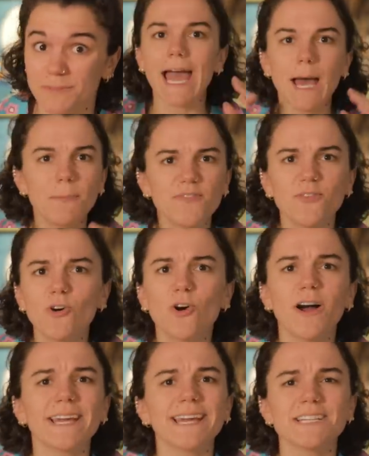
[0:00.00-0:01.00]
And before
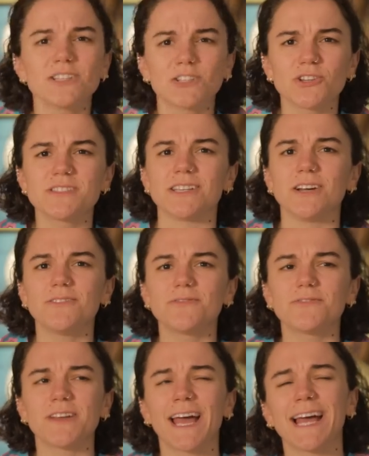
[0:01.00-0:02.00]
I get into the good
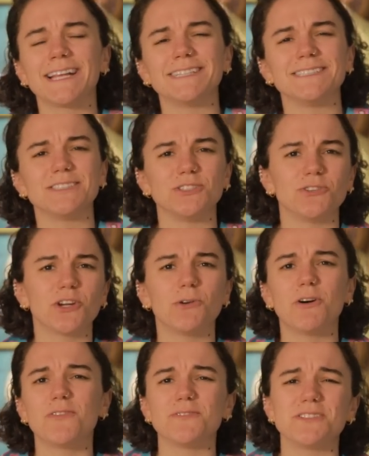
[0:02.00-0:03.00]
stuff and you go
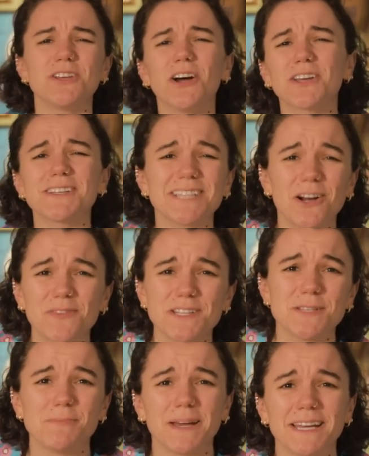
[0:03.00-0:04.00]
off and tuck yourself
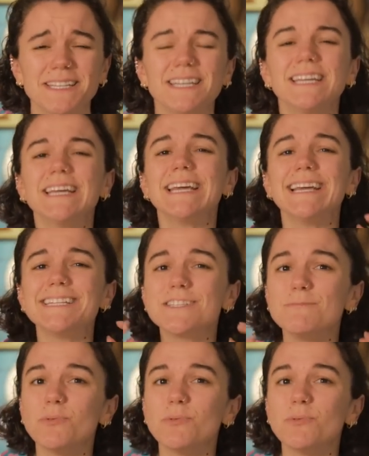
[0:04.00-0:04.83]
into bed, it's